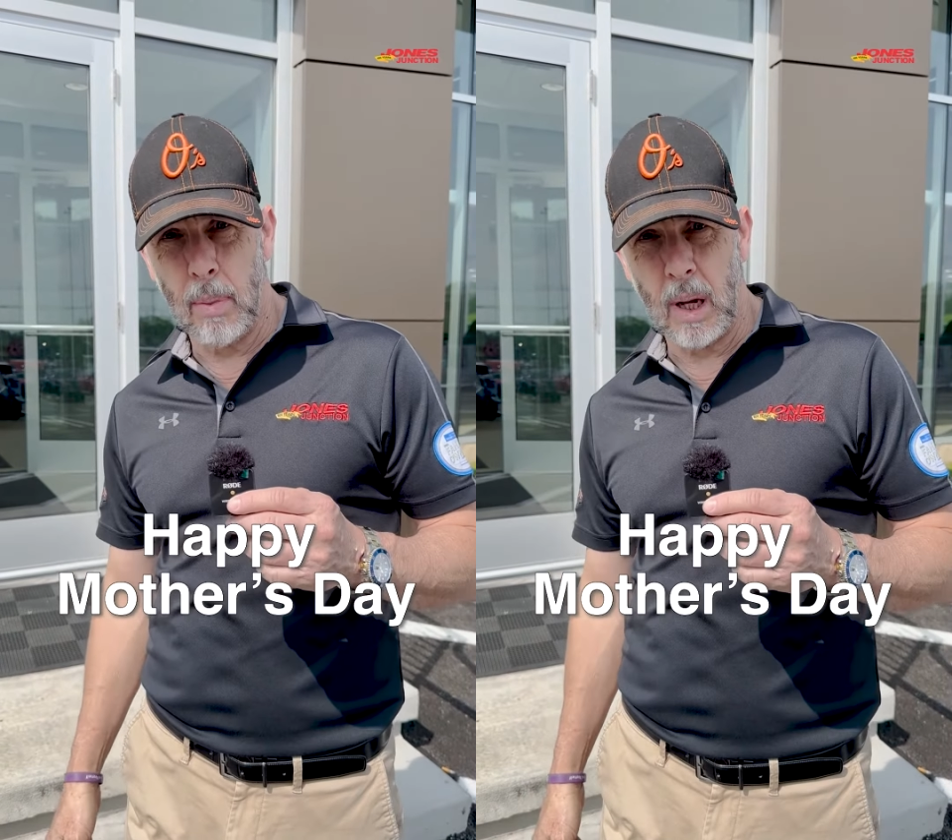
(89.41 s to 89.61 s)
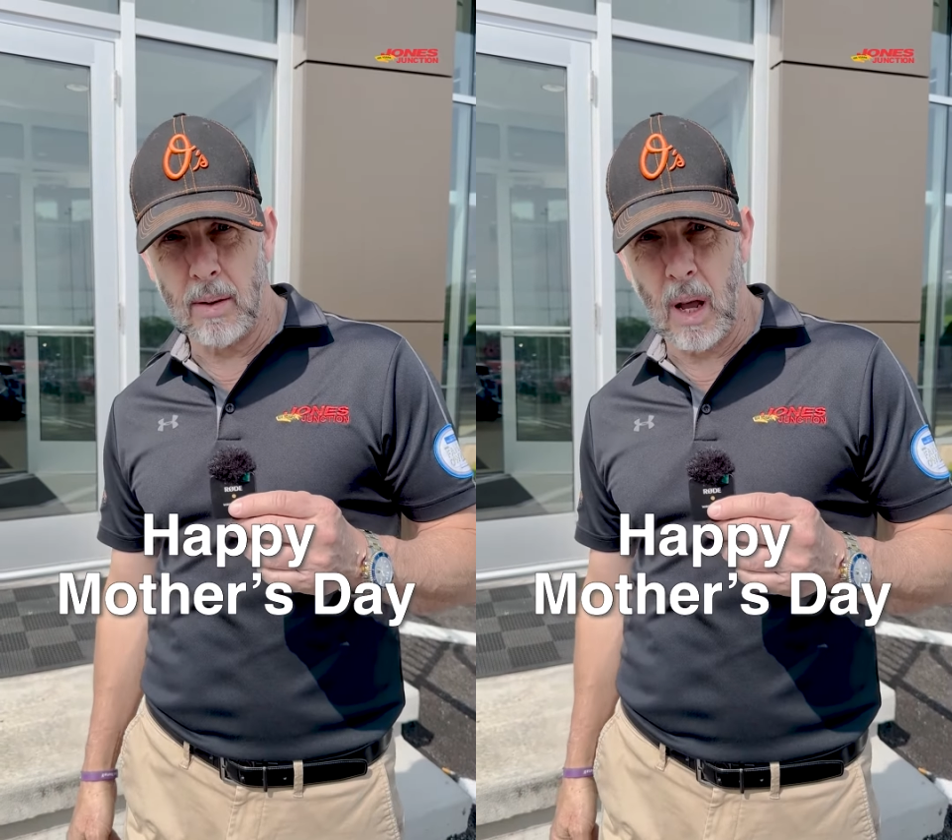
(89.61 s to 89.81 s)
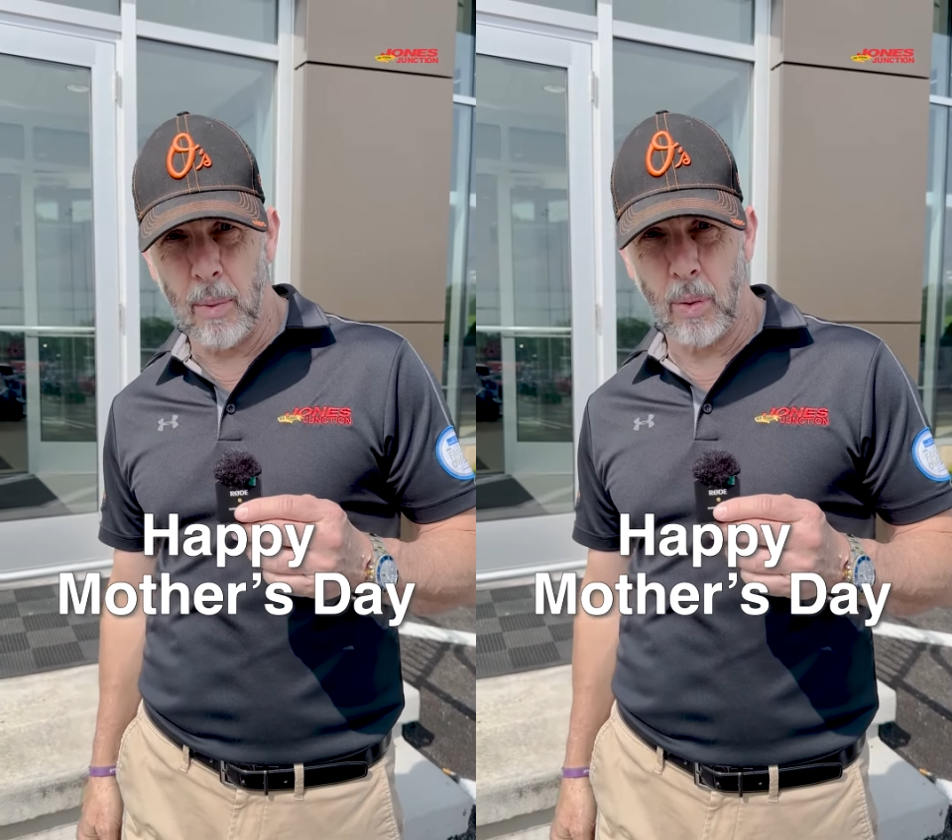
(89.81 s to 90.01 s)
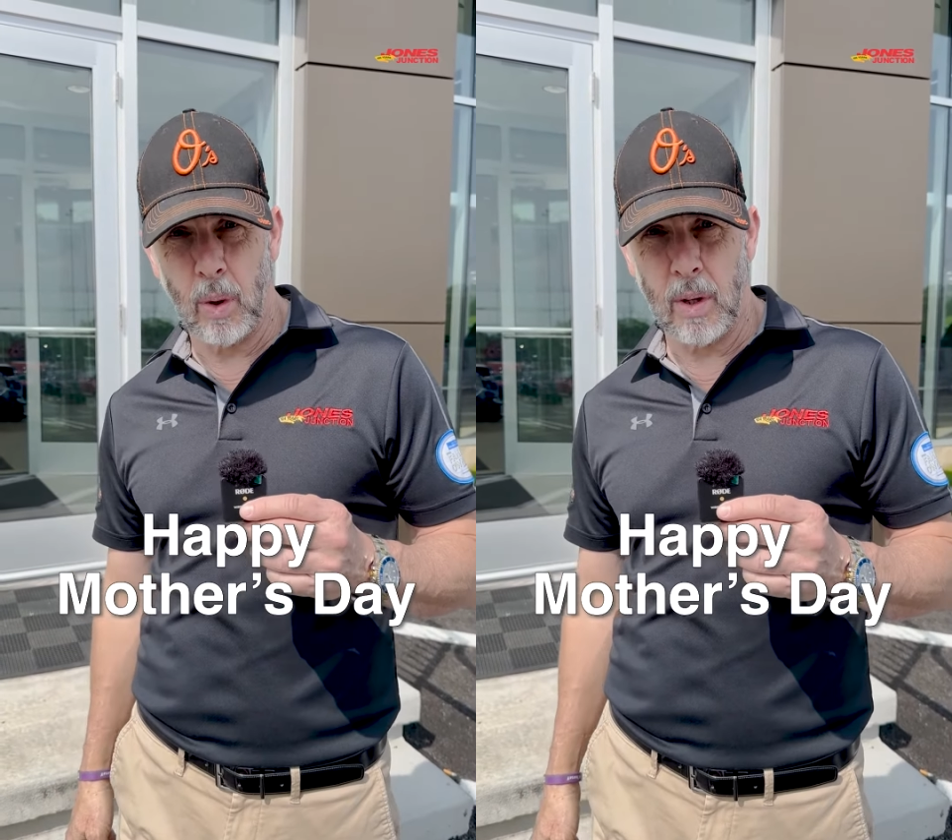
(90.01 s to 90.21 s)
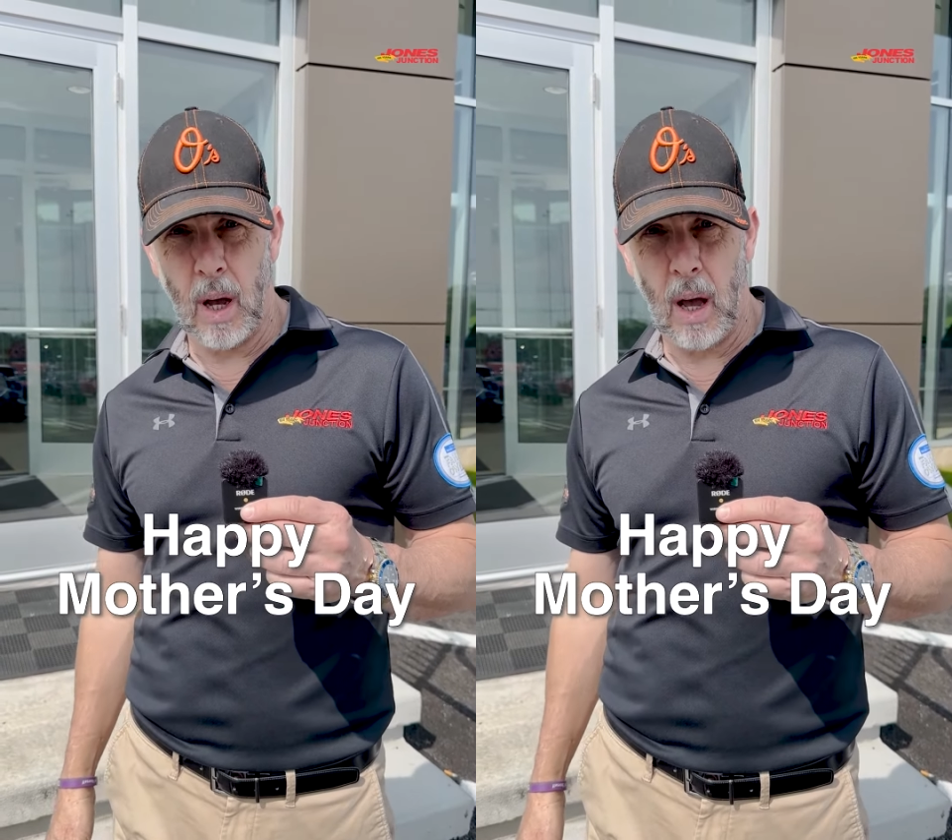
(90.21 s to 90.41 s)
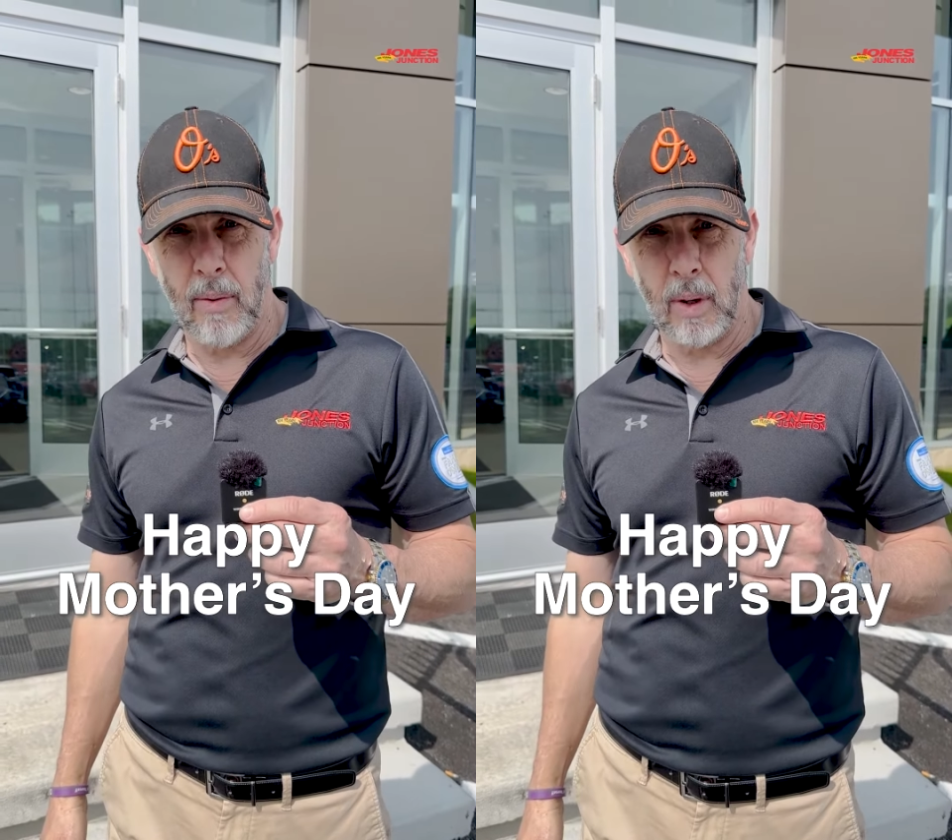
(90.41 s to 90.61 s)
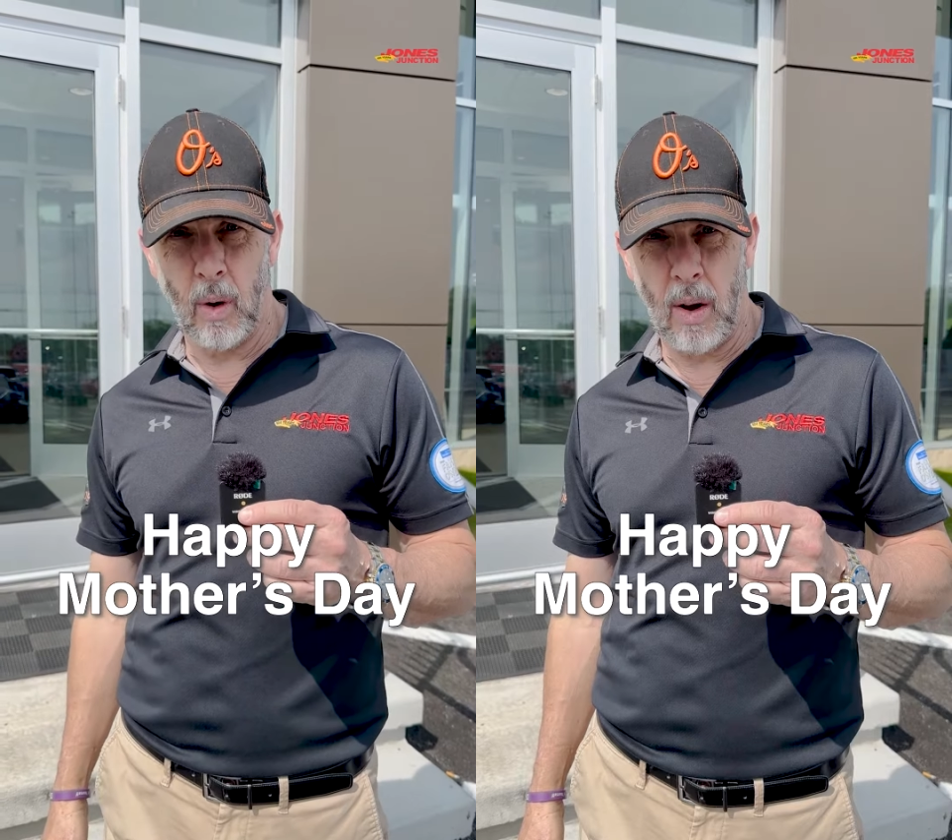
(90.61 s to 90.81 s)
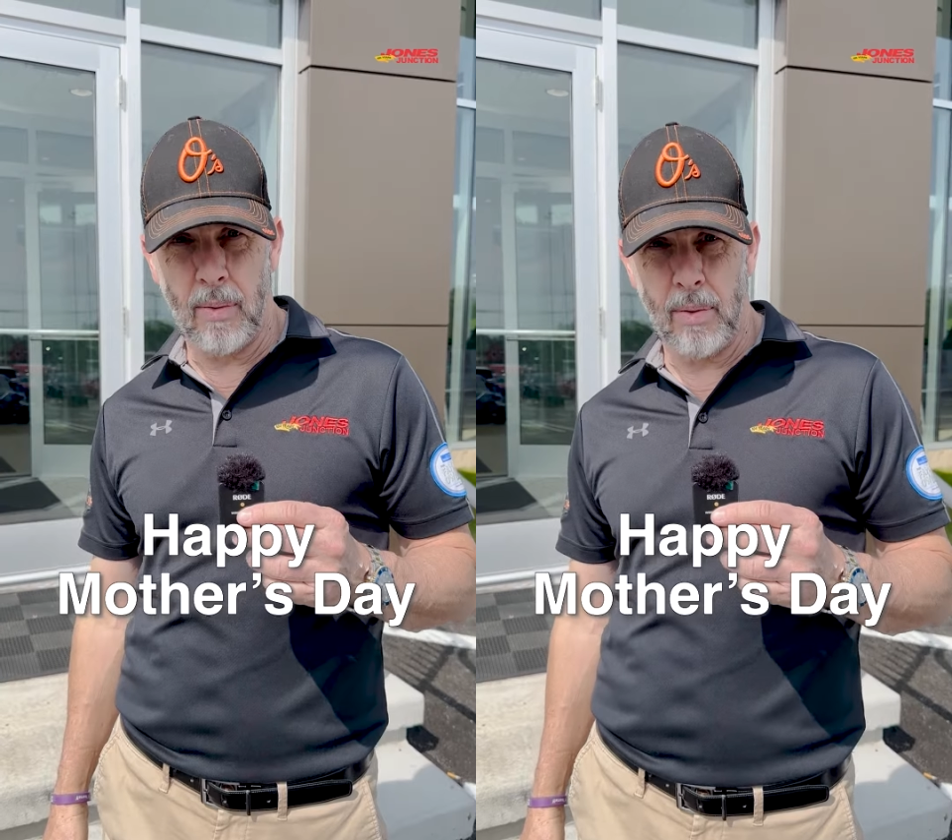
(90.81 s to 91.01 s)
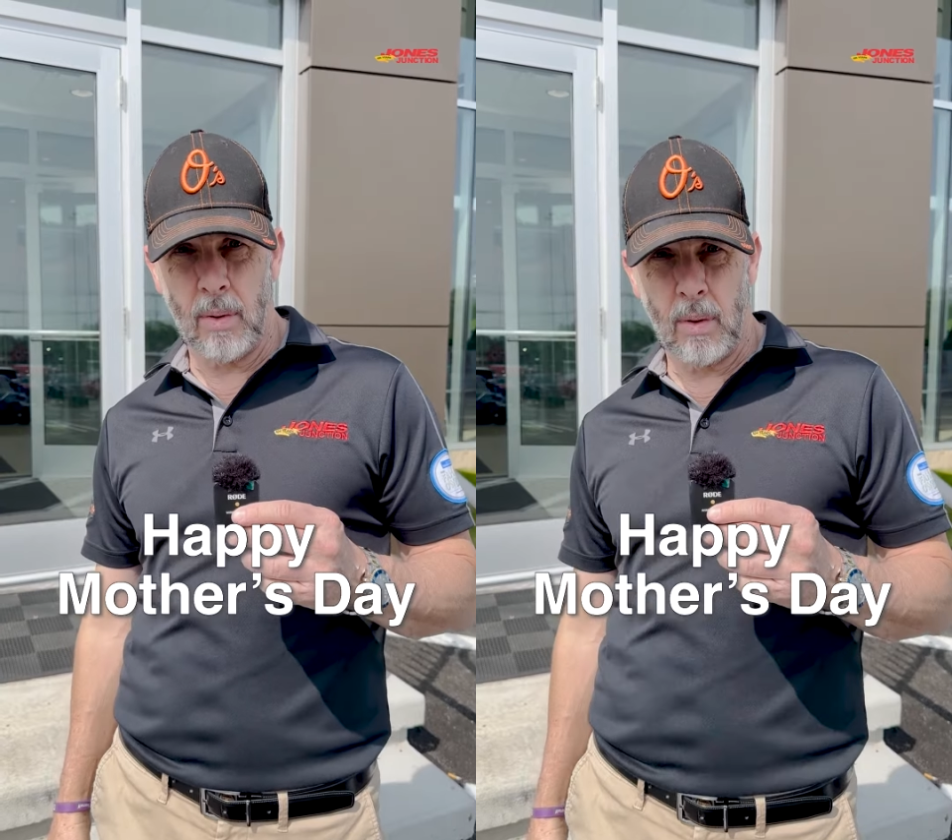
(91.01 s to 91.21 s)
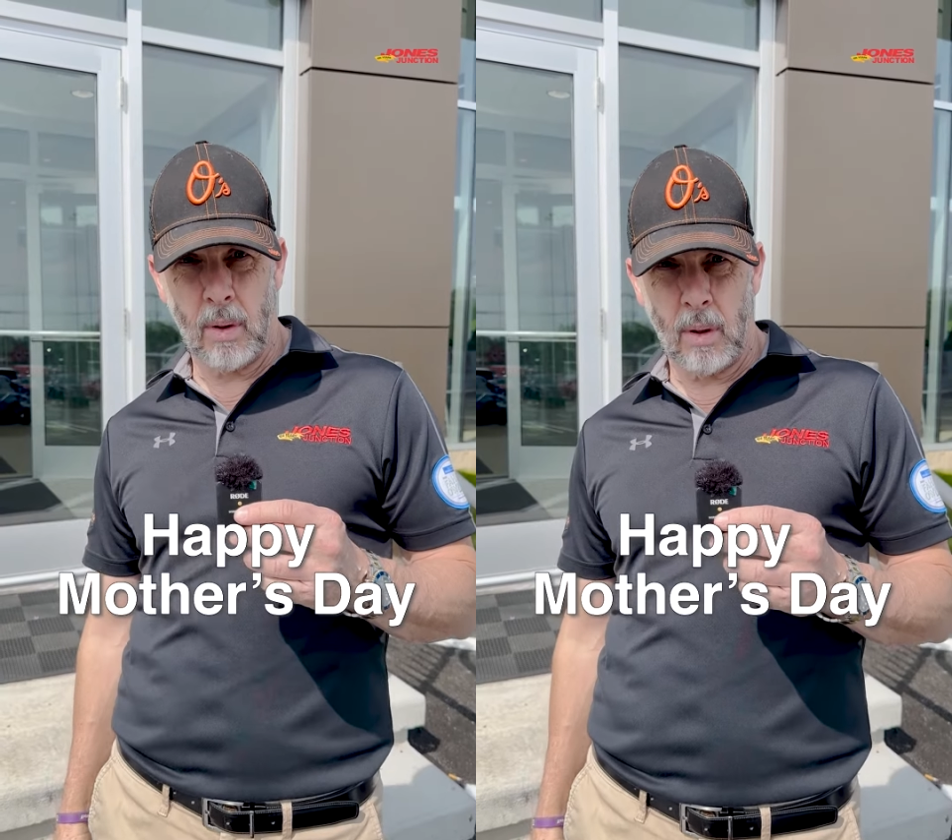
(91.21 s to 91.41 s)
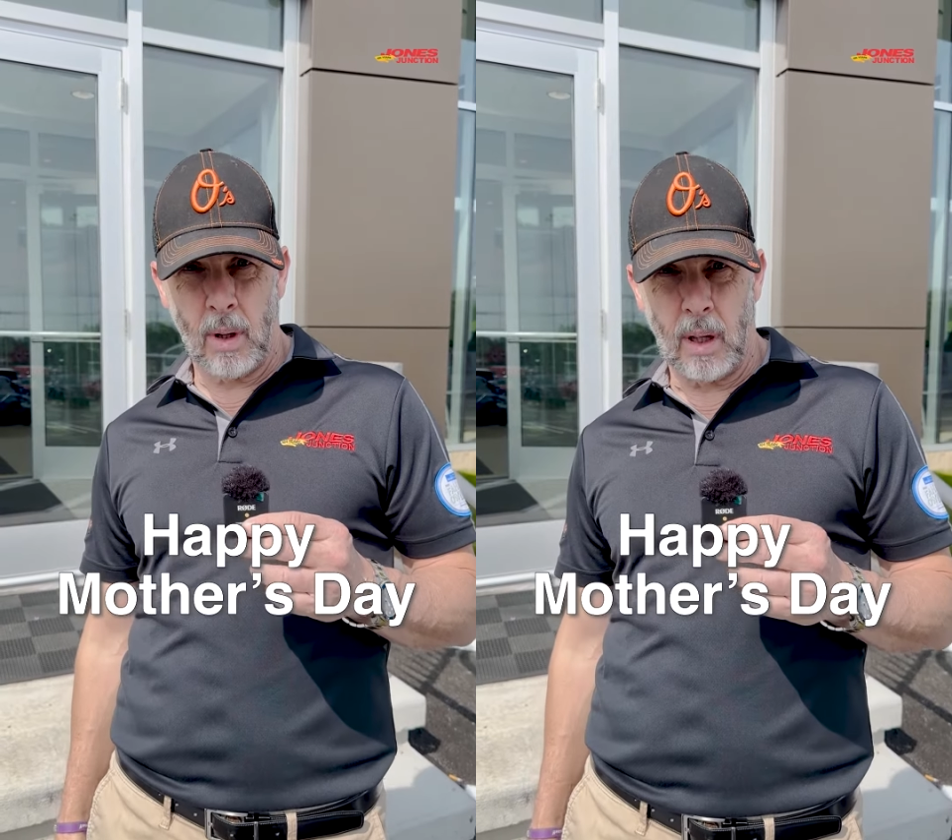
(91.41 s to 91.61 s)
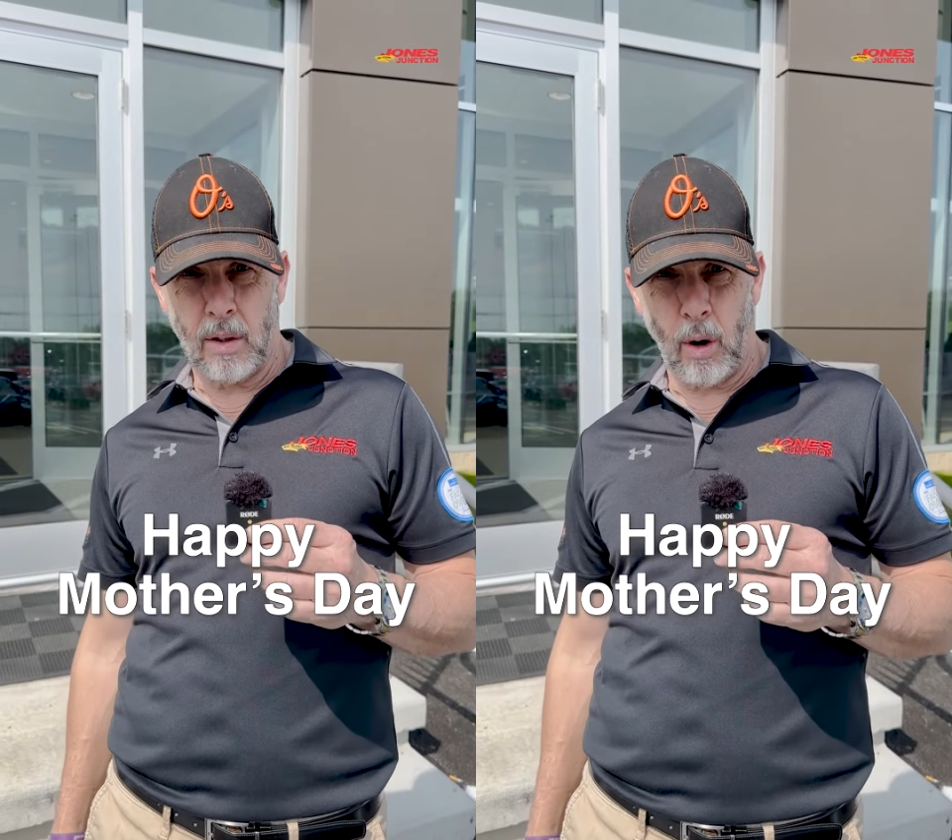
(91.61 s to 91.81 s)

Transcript: be content with what you have and you have